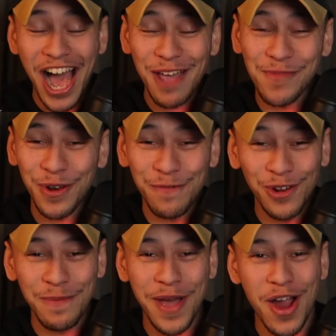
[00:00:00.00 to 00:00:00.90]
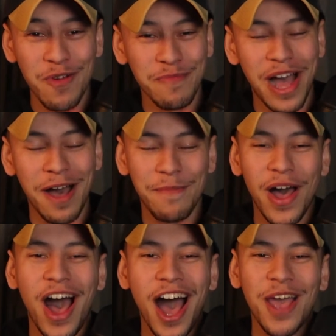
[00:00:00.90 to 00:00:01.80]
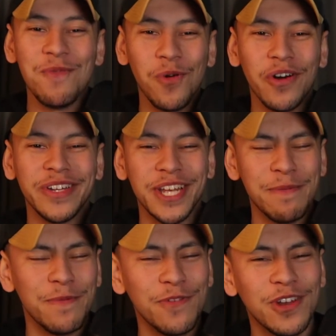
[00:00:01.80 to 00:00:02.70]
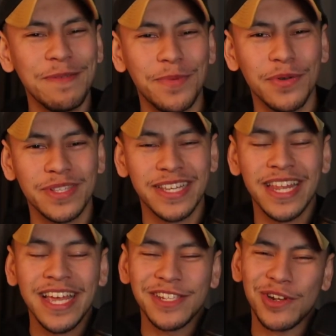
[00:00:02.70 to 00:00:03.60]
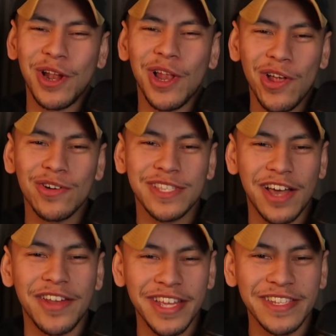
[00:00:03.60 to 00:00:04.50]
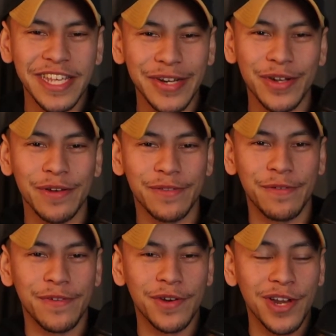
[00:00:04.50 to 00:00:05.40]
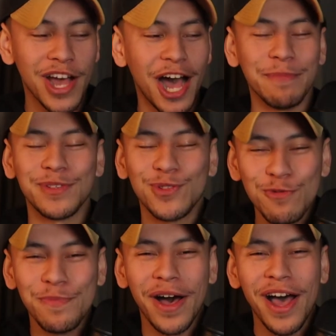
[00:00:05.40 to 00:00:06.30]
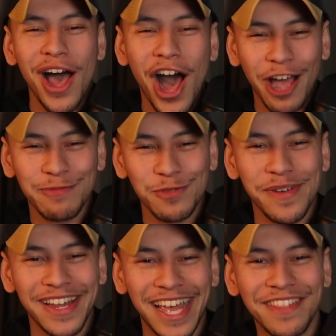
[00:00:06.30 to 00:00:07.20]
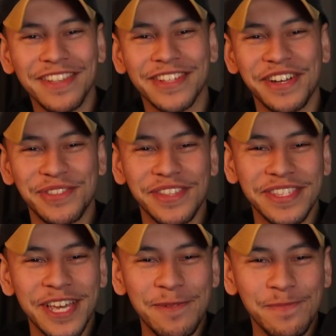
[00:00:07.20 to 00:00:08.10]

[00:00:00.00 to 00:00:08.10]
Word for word: I'm gonna fully power him up. I want him fully boosted. He's gonna lock down his area of the field. I'm super hyped to be able to add this guy to the team.